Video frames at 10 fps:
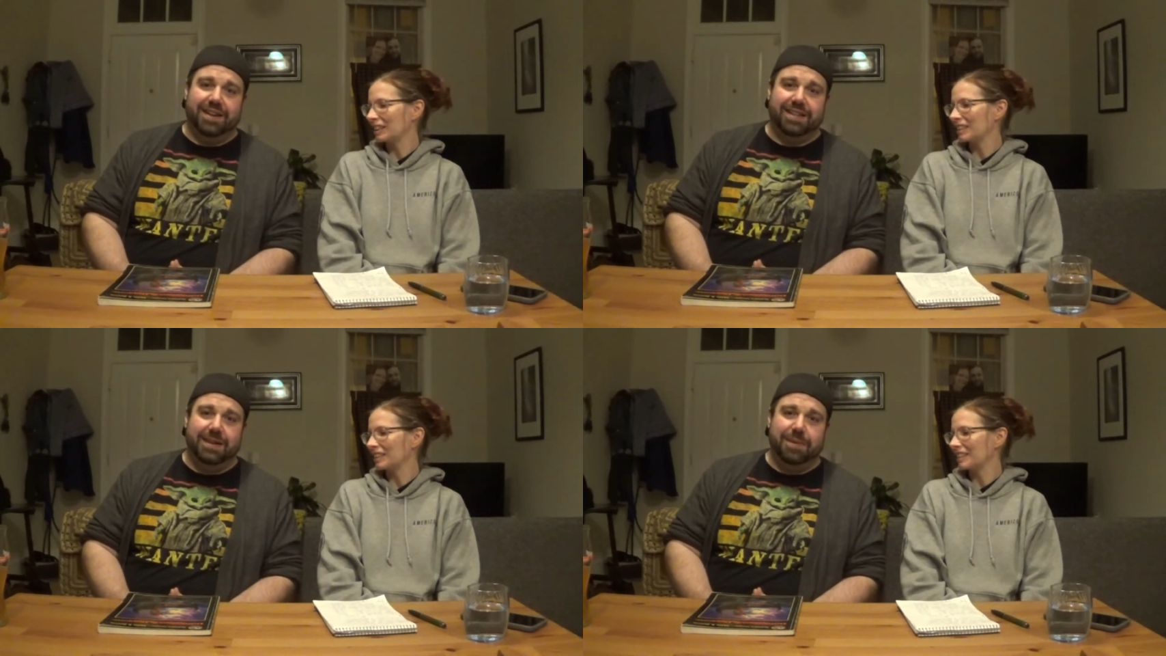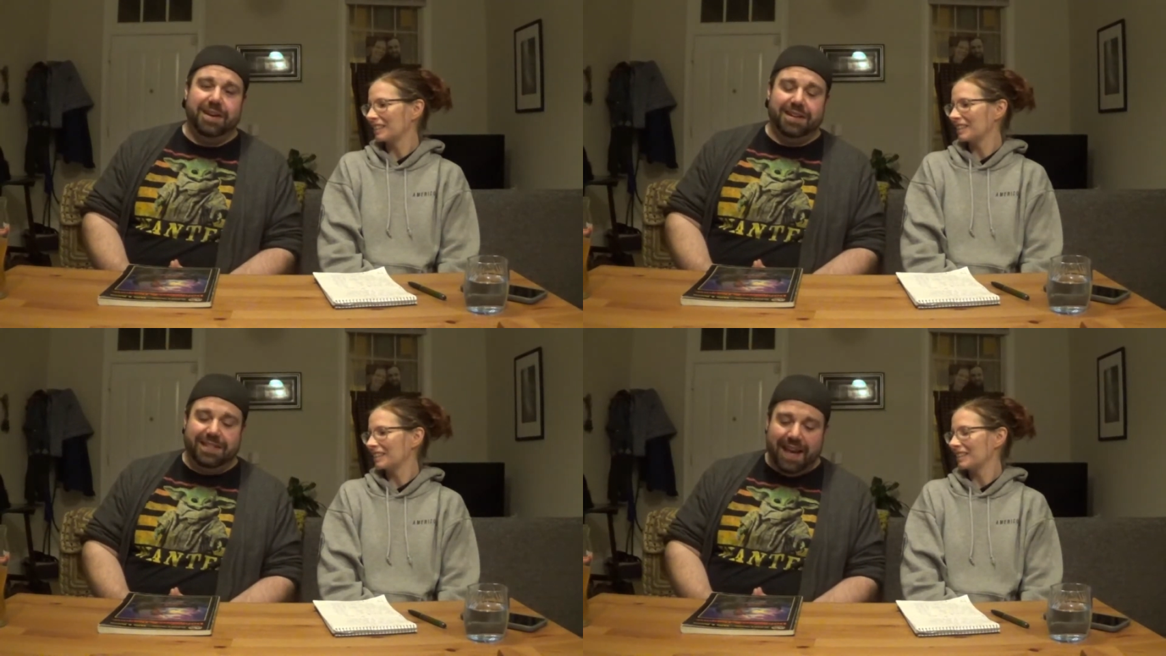Speaker 1: keep me
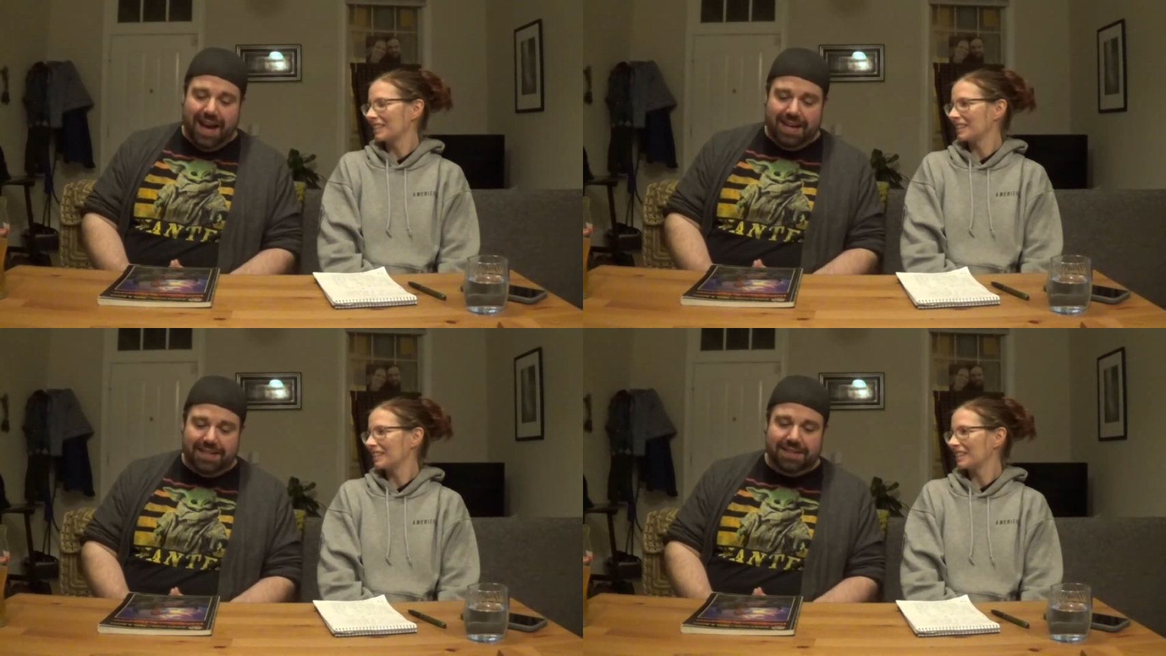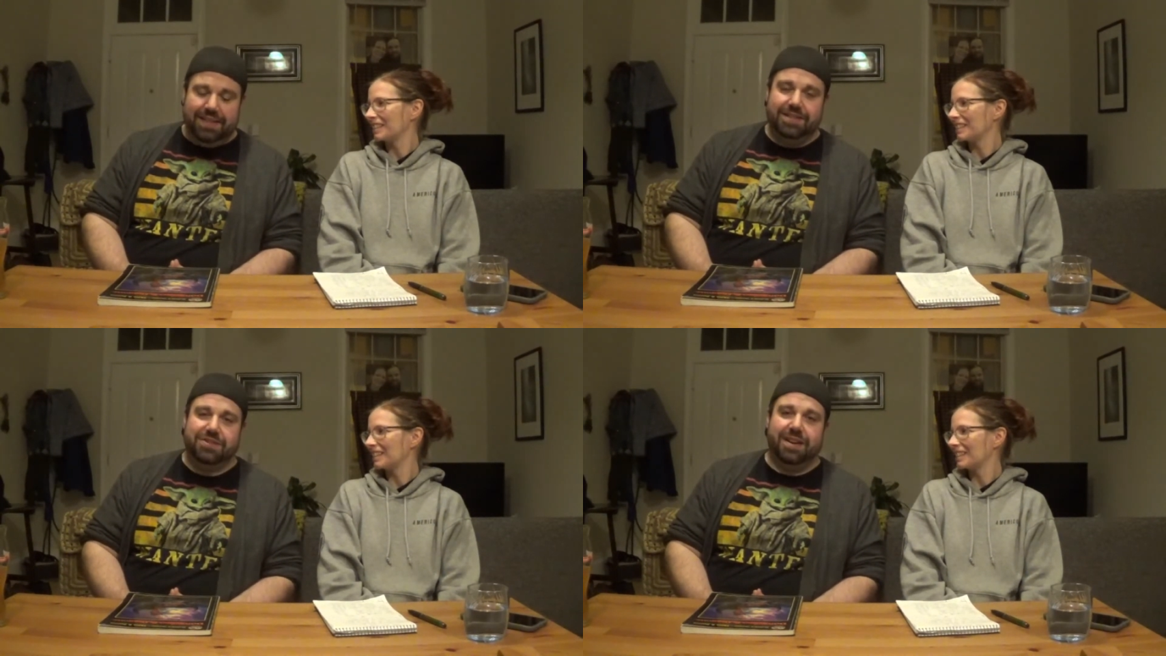on task
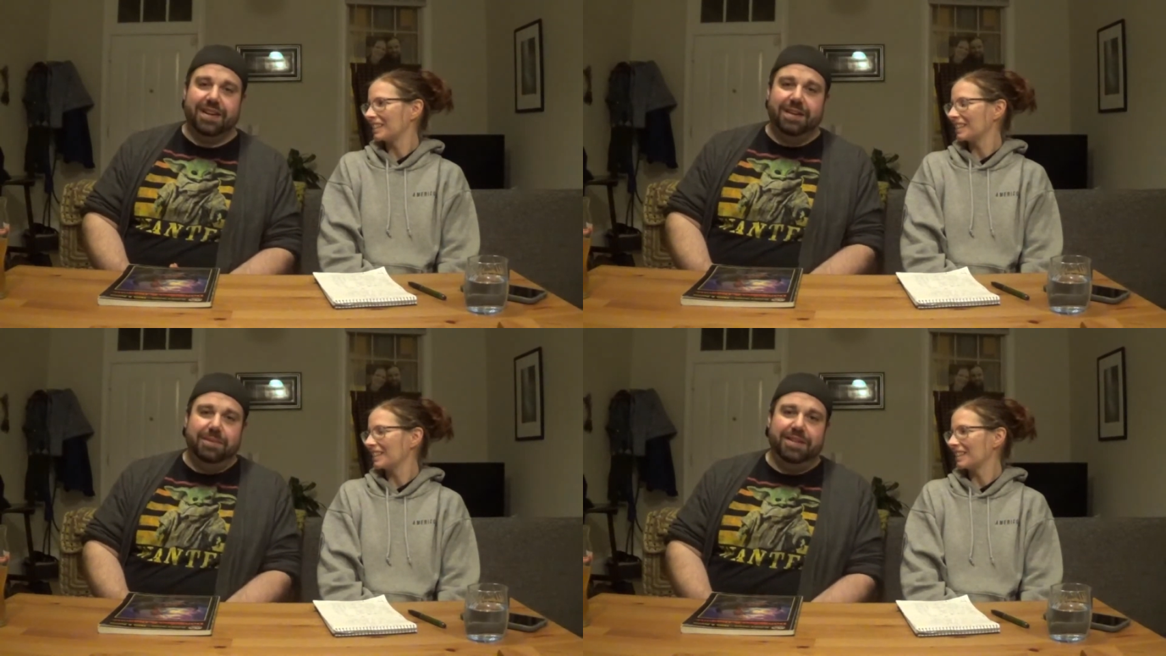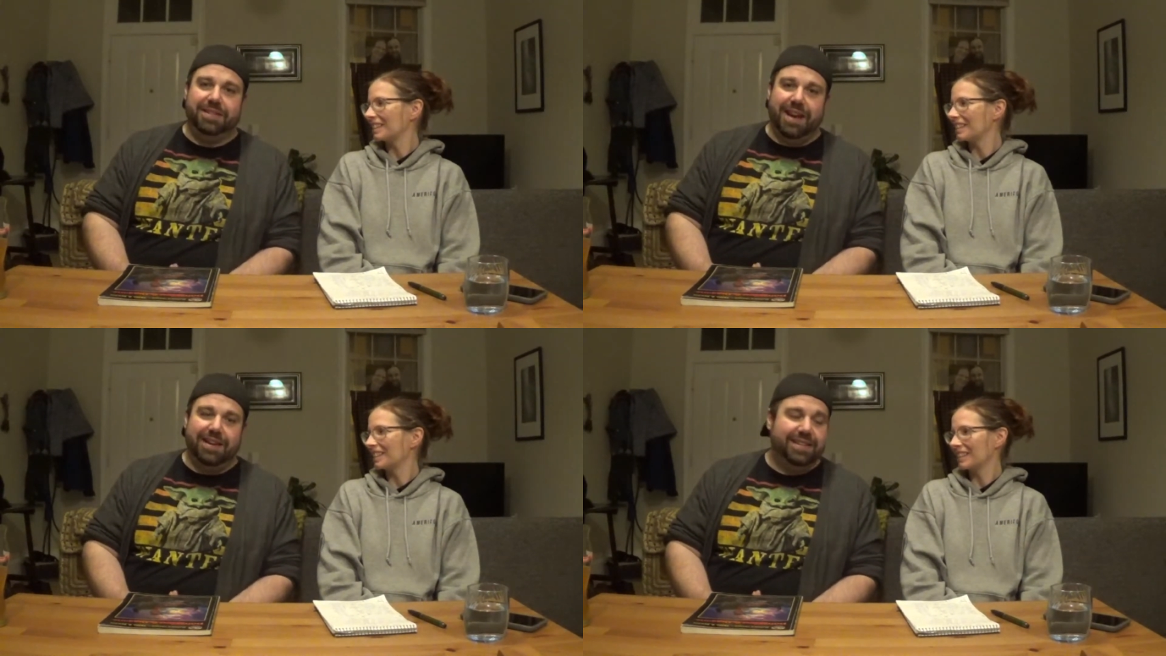and try to keep these
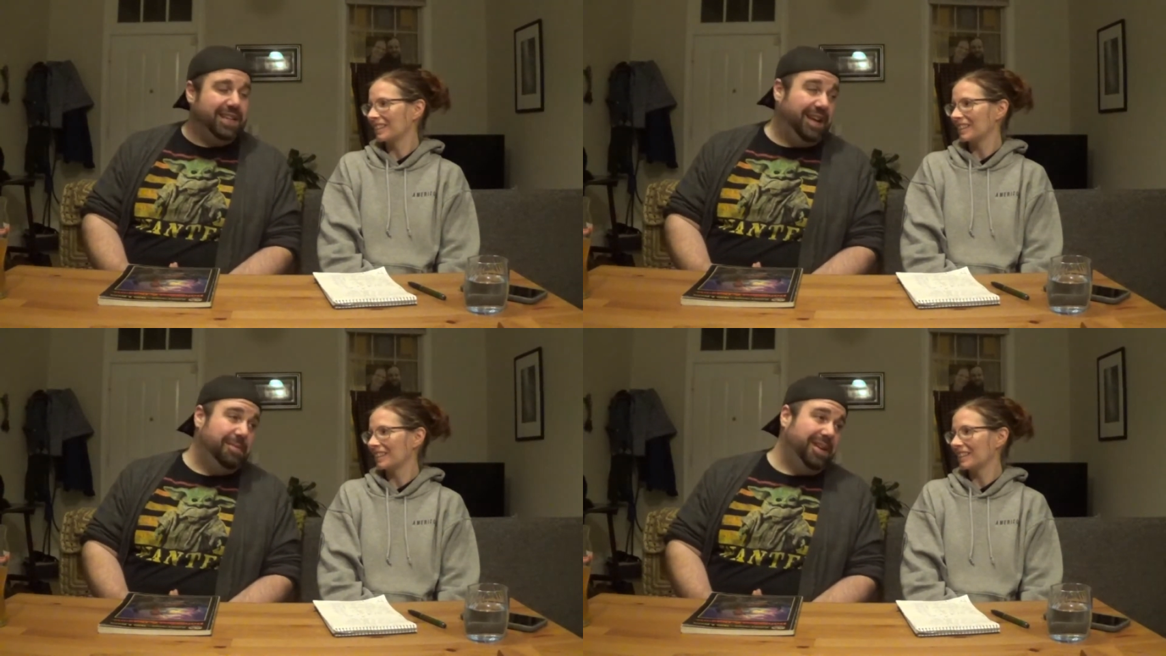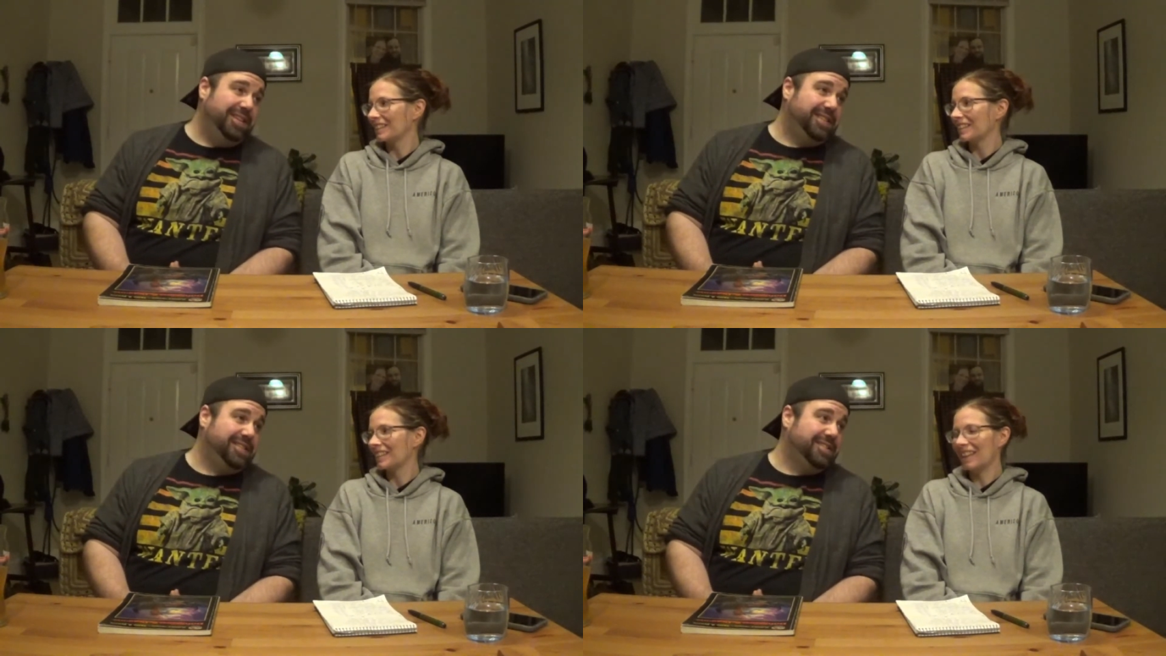down to 10 minutes.